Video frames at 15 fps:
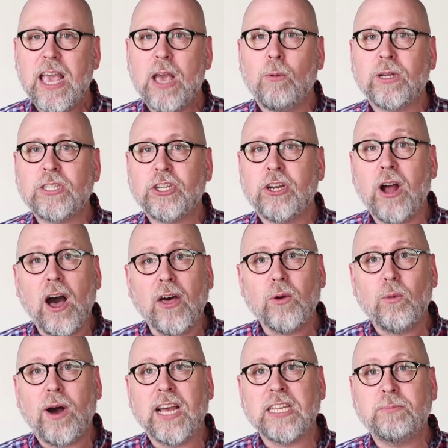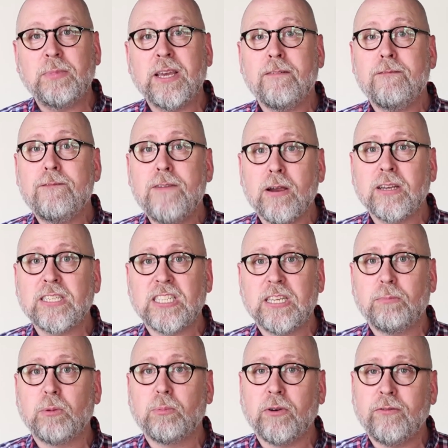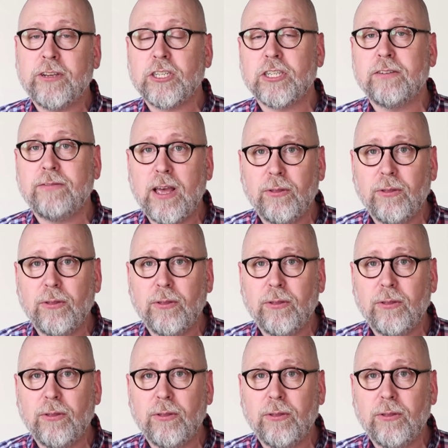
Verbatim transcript: in what should otherwise be a very simple provision of